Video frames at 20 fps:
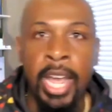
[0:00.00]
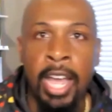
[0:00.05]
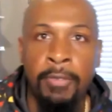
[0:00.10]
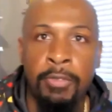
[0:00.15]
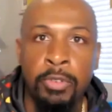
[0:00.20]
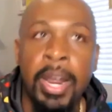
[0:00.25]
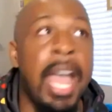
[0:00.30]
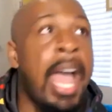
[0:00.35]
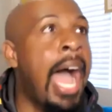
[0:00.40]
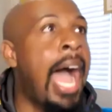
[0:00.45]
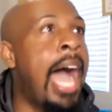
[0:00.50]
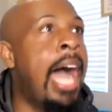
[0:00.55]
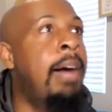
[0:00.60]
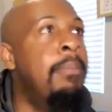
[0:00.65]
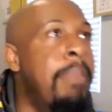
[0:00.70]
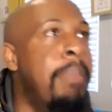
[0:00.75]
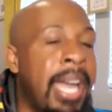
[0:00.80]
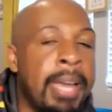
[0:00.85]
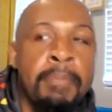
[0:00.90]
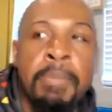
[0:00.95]
after it. I
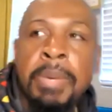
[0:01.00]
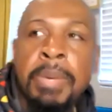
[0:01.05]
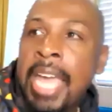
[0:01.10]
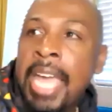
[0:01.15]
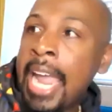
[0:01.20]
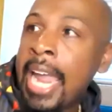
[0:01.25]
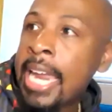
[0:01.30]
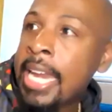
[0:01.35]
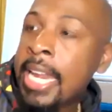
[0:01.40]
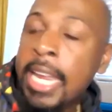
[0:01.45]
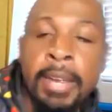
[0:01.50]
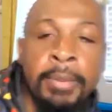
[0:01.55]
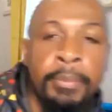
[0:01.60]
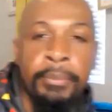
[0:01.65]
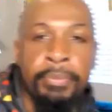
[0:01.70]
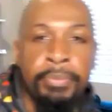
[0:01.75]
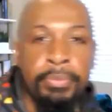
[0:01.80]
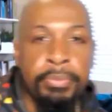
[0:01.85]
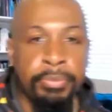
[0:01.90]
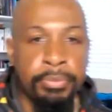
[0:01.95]
might be 80.
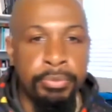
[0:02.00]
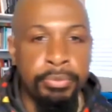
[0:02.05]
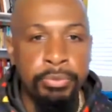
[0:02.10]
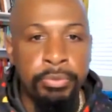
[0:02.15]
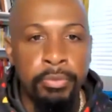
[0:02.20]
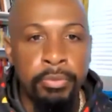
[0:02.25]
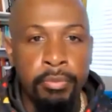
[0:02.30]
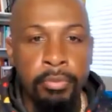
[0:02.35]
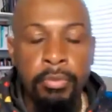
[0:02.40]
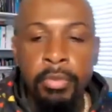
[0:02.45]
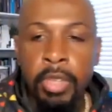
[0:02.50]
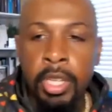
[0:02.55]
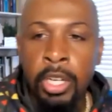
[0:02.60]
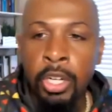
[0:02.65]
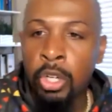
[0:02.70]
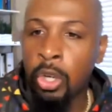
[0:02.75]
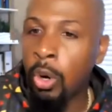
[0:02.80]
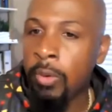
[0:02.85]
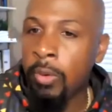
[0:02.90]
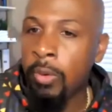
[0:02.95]

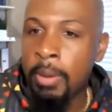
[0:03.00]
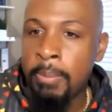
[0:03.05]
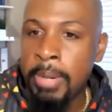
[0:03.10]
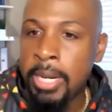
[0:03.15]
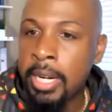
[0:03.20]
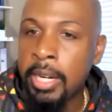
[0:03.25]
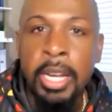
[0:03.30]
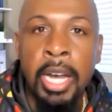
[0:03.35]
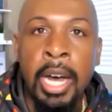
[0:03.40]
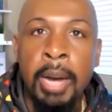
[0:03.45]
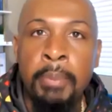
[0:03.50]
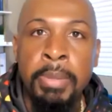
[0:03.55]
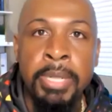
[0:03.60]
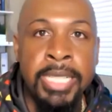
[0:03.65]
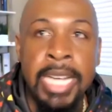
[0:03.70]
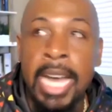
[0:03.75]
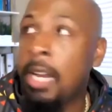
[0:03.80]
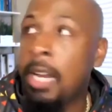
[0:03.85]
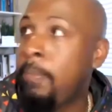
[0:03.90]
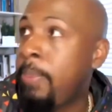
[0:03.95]
Glory be to God. But
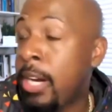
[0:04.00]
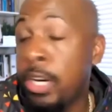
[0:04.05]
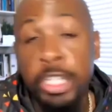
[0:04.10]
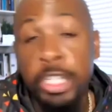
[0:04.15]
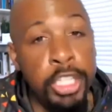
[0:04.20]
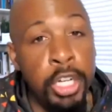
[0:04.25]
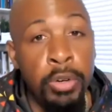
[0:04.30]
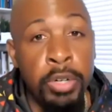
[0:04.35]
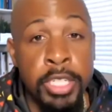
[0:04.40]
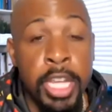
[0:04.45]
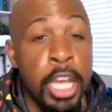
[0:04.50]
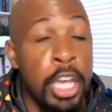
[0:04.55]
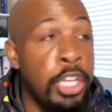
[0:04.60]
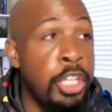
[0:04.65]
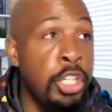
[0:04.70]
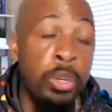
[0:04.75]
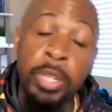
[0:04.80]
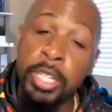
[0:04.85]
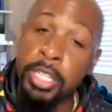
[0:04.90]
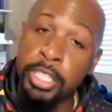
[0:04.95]
Tyler Perry showed us
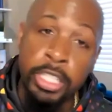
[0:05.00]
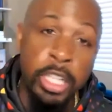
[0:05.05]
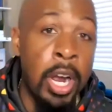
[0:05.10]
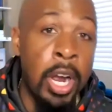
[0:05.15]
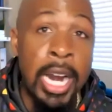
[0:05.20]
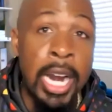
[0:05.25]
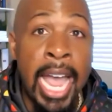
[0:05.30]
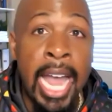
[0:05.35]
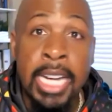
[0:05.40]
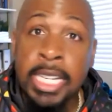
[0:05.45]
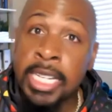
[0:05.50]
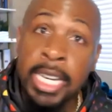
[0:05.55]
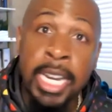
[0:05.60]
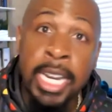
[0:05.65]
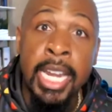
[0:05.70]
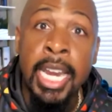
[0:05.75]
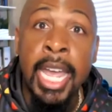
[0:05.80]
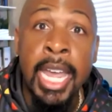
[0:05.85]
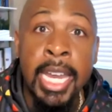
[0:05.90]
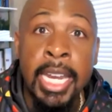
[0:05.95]
you can start acting
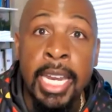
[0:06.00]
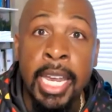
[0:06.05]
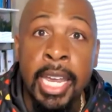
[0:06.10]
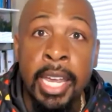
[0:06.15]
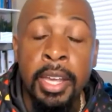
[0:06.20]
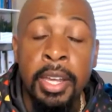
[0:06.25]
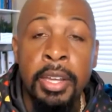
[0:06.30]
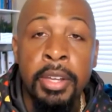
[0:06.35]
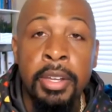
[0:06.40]
at 80.